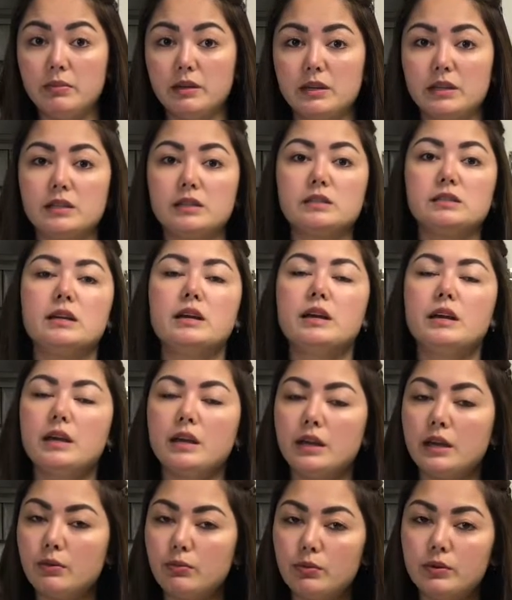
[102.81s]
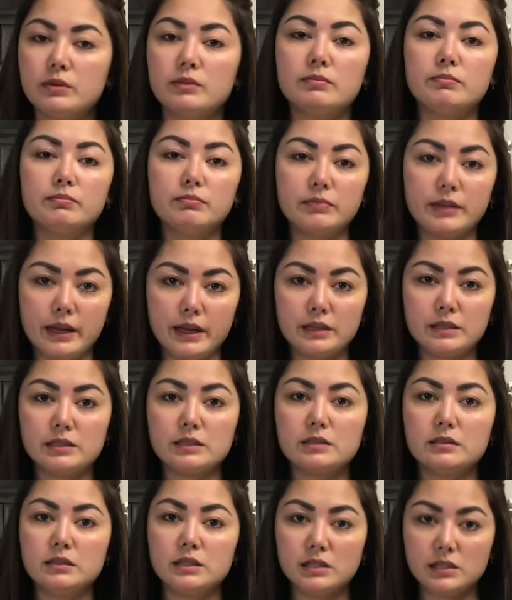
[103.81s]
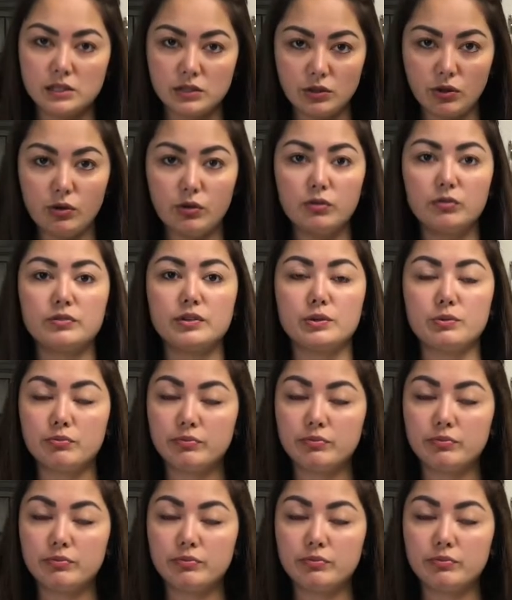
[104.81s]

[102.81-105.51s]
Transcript: because it wouldn't get dissolved